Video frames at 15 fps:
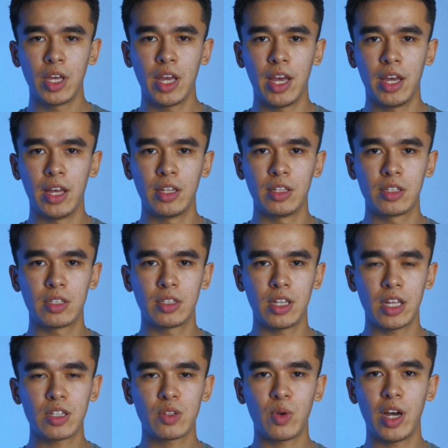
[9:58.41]
and
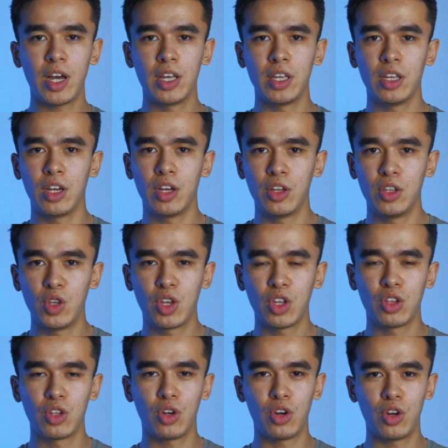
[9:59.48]
that's why you
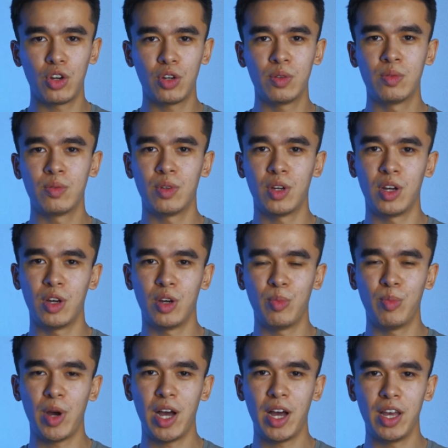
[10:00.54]
can earn
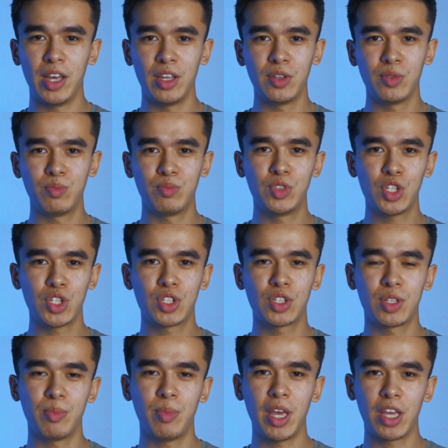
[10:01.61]
by
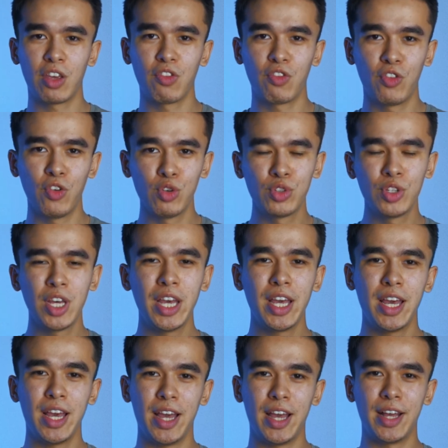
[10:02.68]
just making food
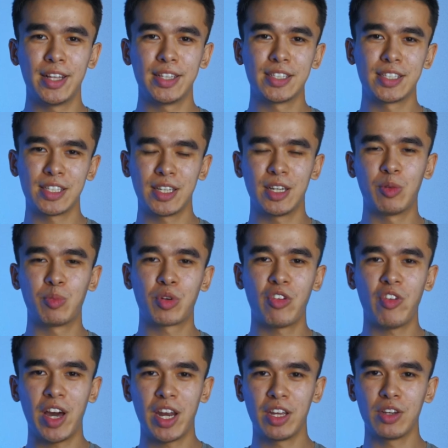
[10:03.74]
and
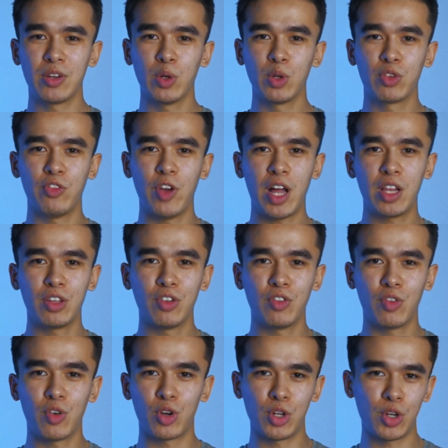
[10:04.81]
providing good value
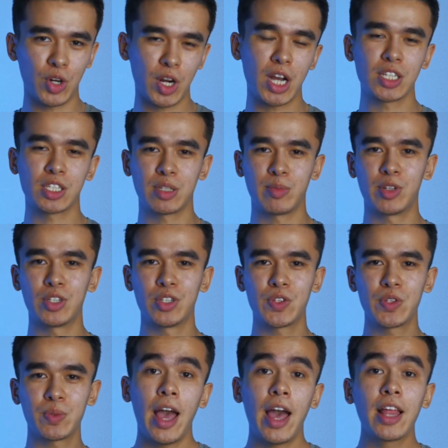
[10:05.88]
for your
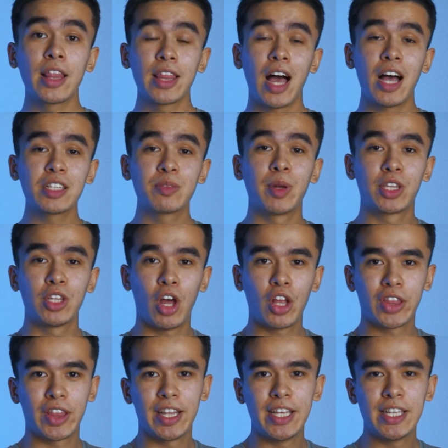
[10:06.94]
customers. And last but
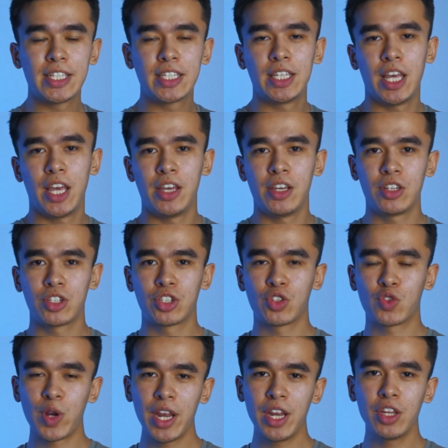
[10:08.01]
not least is
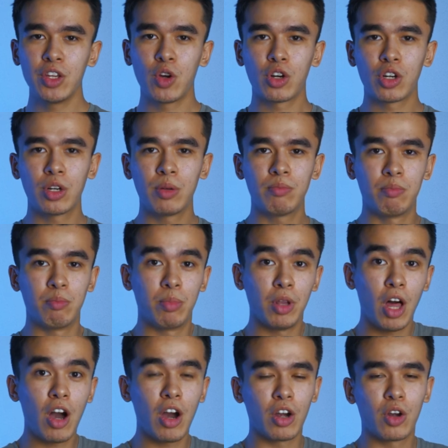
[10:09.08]
creating your
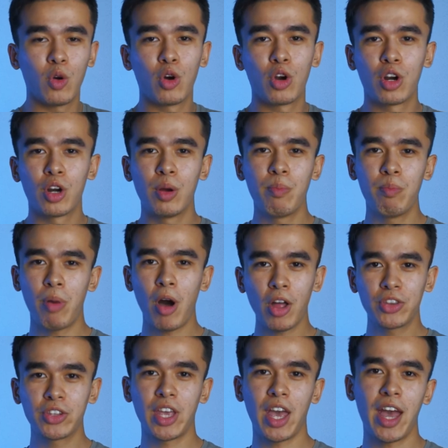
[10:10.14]
blog or
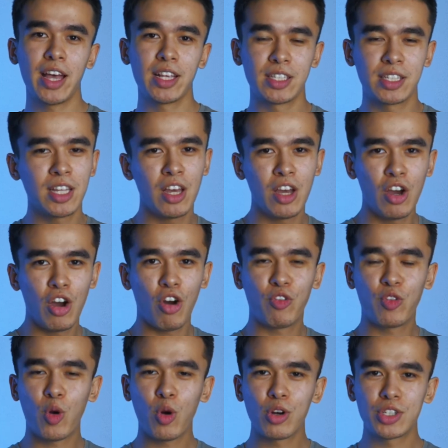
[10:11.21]
podcast.
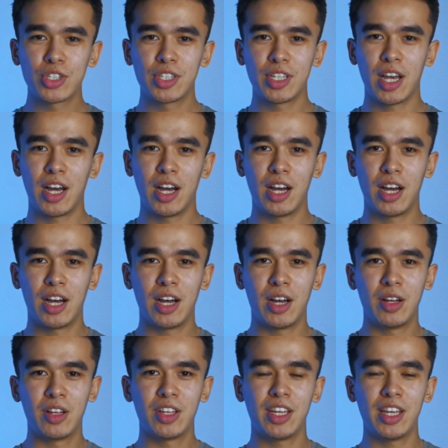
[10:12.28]
Of course,
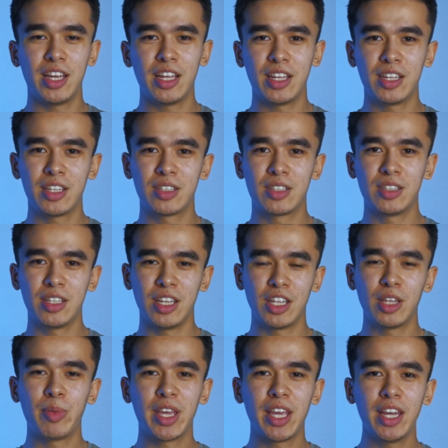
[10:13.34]
in
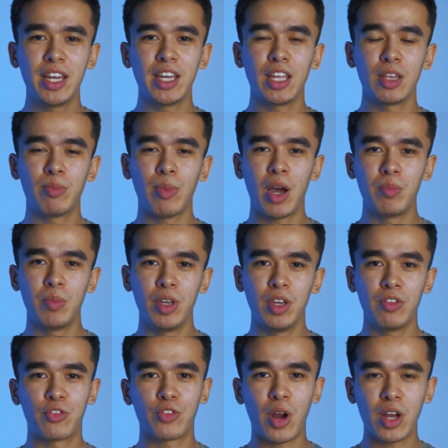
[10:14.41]
the beginning it might
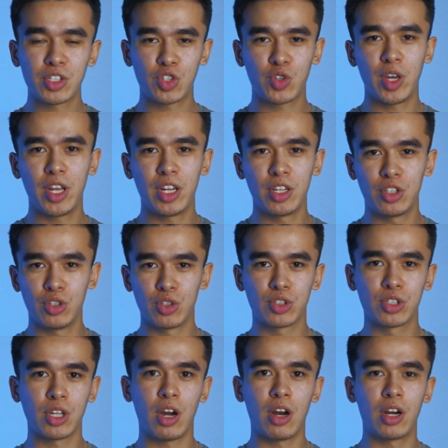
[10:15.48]
be frustrating to
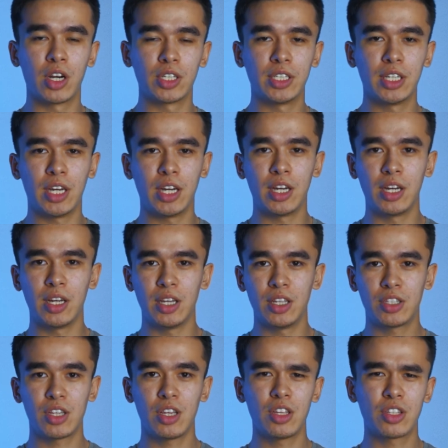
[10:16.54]
start.
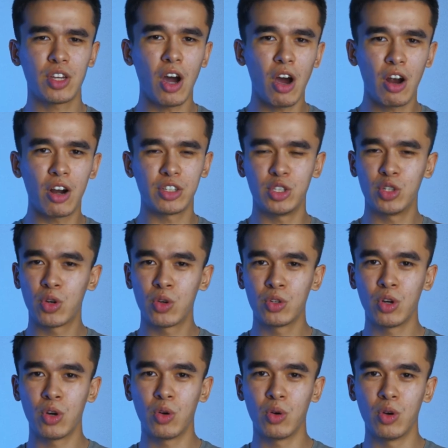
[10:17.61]
It's hard. You don't
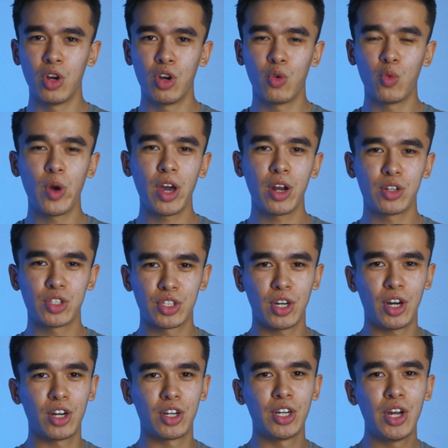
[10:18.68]
know where to
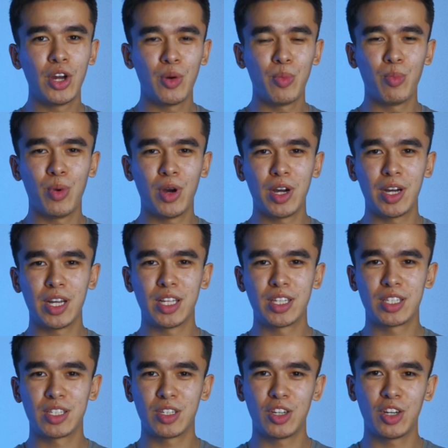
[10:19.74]
start.
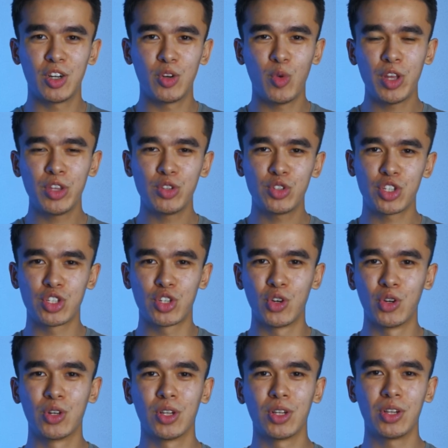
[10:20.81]
But when you just
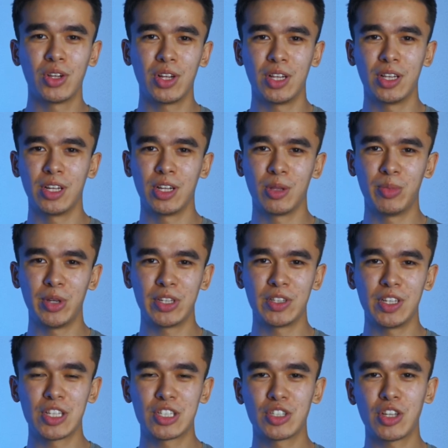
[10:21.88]
Google a little
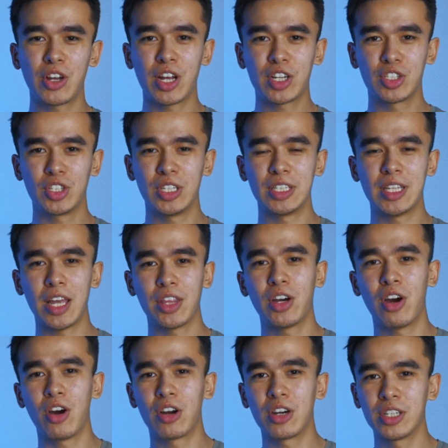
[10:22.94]
bit, it's not actually that
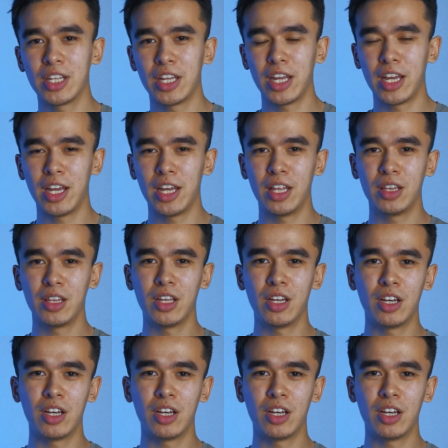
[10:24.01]
hard. And